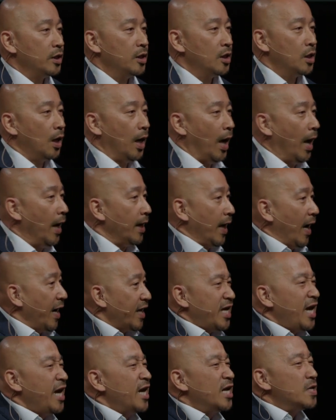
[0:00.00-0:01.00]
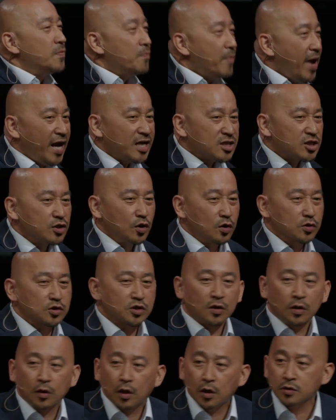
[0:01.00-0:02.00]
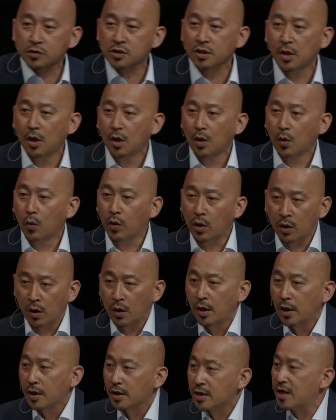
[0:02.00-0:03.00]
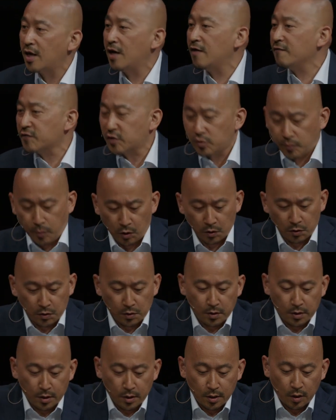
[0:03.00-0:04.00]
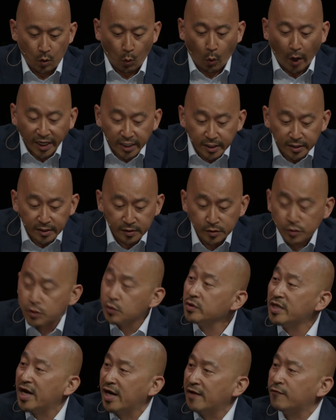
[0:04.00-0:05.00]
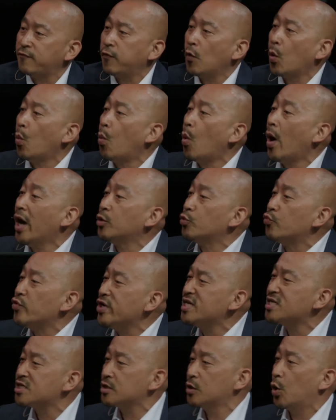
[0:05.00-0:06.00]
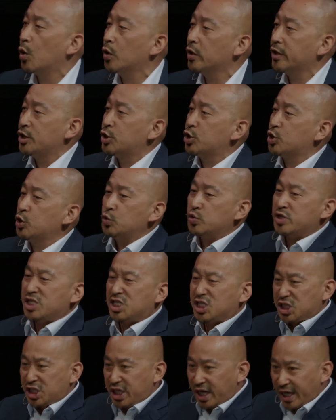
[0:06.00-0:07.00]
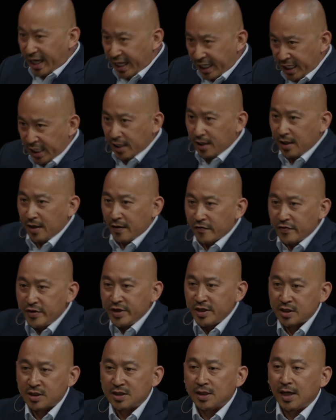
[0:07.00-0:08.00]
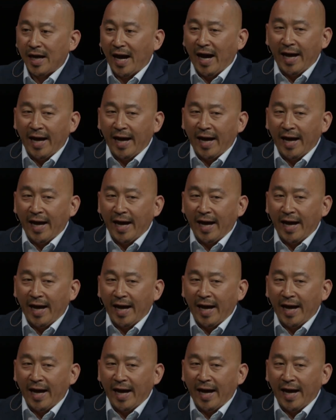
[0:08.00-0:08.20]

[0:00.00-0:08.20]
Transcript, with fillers: you know, I can't imagine those clothes were comfortable. Why did he do that? For one reason only, to shed this